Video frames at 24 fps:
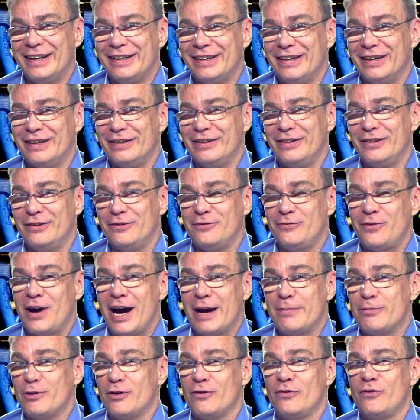The, the
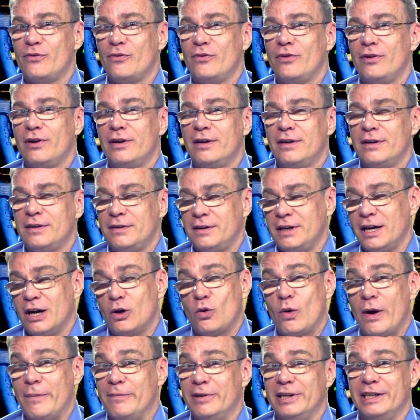fiber uh,
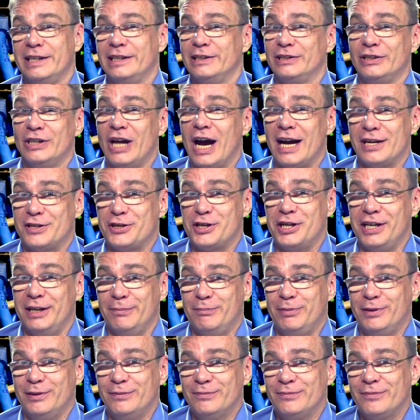equipment is not
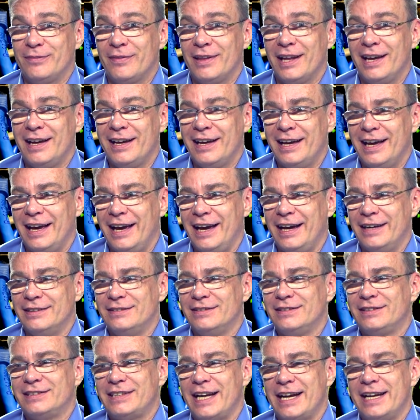cheap.
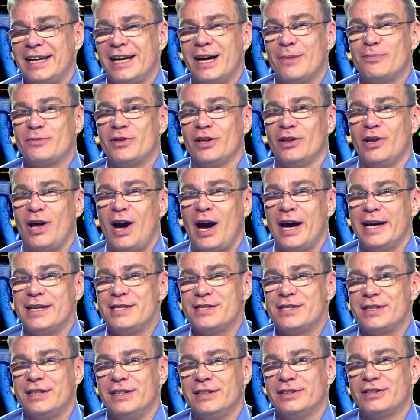And setting up the
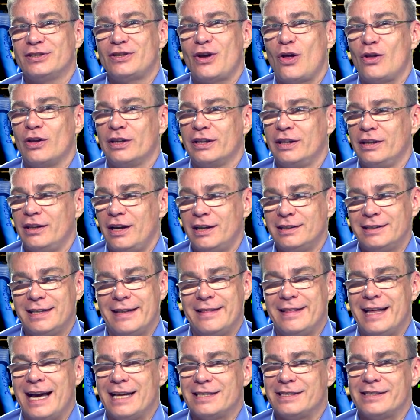lines and installing the lines,
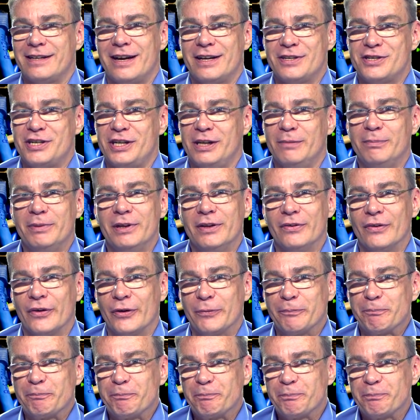that's not cheap either.